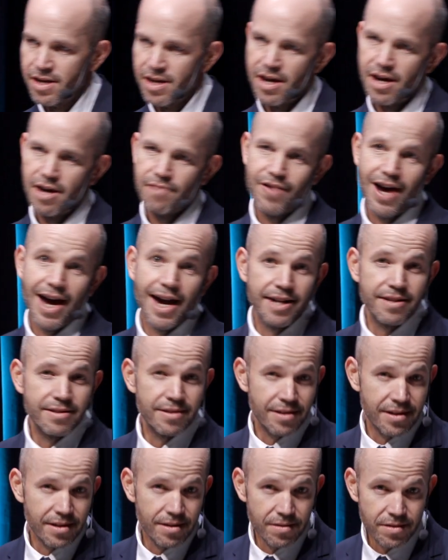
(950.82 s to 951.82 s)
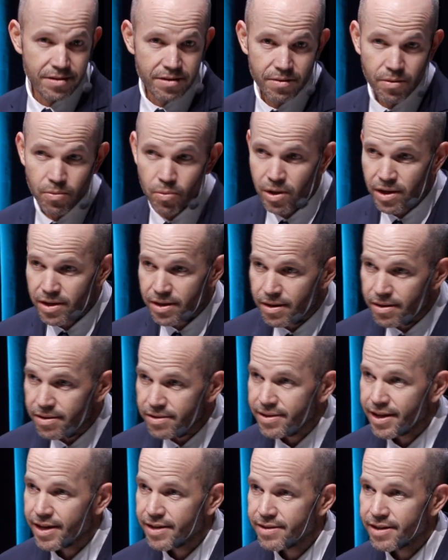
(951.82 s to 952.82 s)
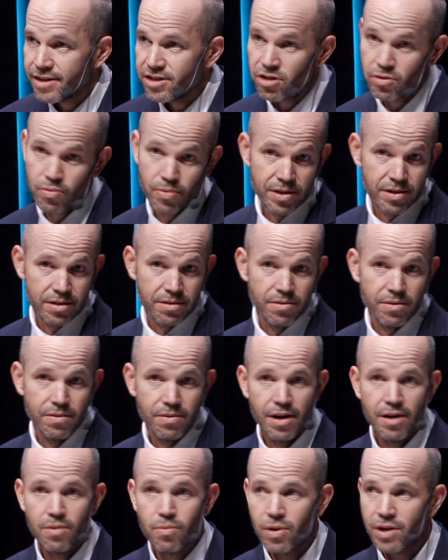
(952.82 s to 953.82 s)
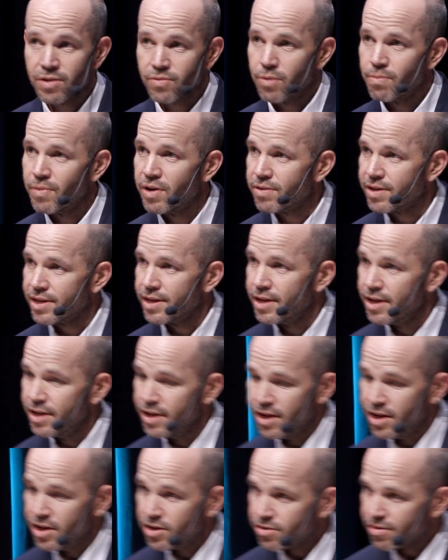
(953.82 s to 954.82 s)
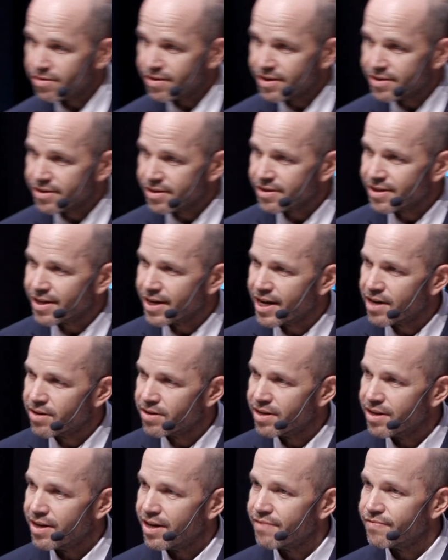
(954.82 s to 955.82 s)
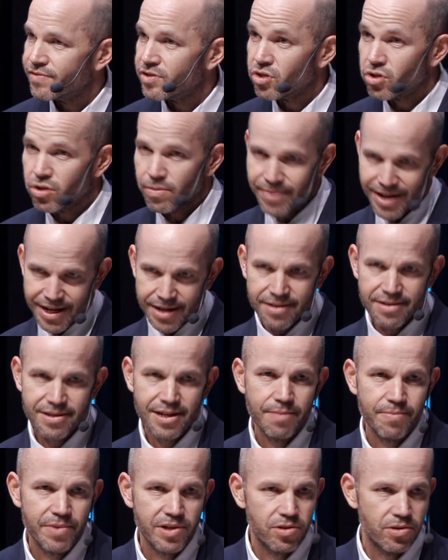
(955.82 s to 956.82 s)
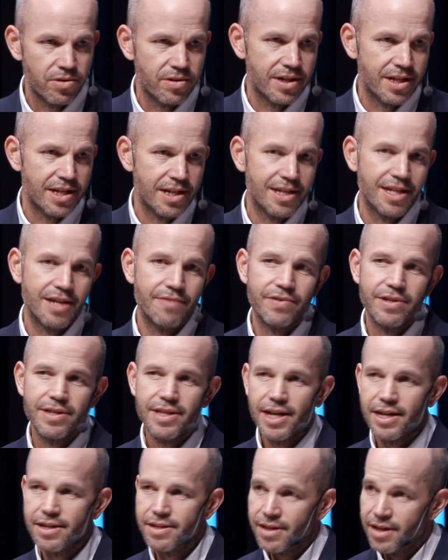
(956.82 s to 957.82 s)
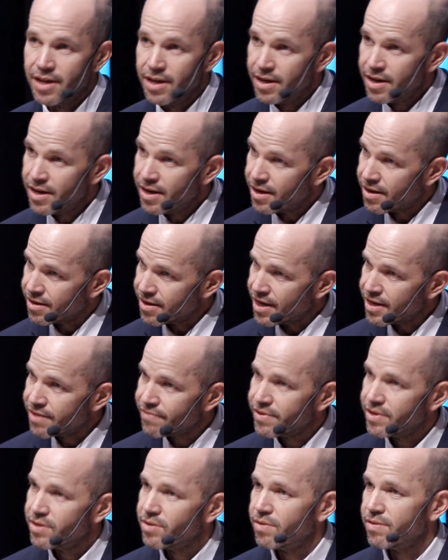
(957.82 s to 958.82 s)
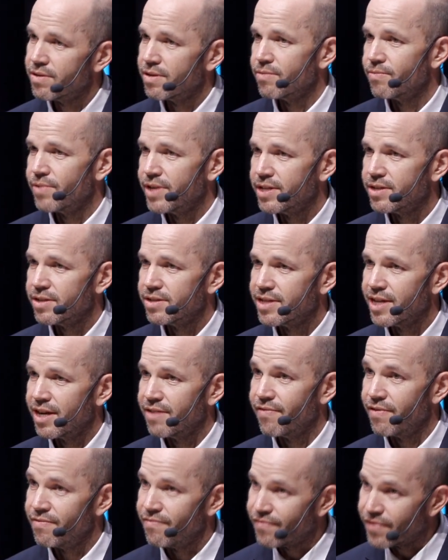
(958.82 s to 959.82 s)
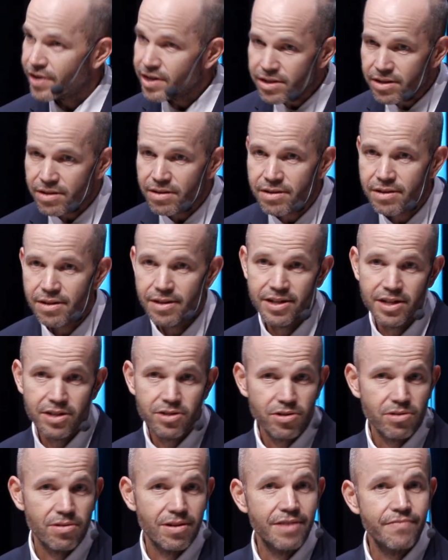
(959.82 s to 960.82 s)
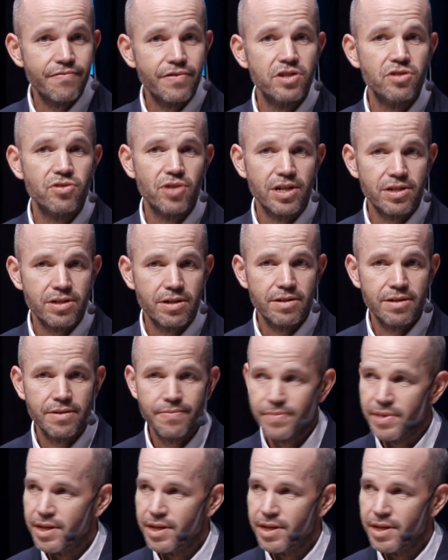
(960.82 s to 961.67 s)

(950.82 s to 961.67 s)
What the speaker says: of high-skilled workers that just want to work remotely. So this is an area of tremendous opportunity, given that a lot of the northern regions have very good digital infrastructures,